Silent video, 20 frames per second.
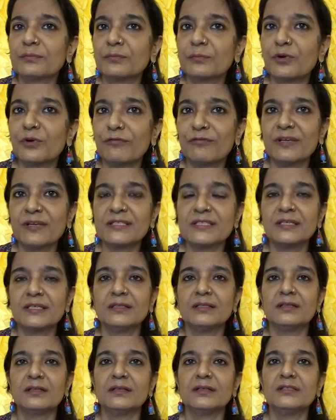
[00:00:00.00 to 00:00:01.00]
profess
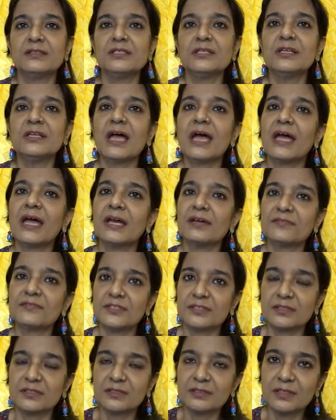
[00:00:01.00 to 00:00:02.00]
any religion, I have
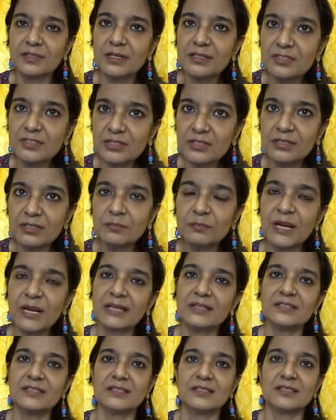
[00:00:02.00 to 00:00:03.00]
certain cultural
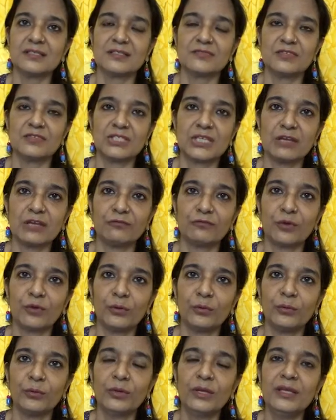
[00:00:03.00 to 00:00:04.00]
practices which I follow.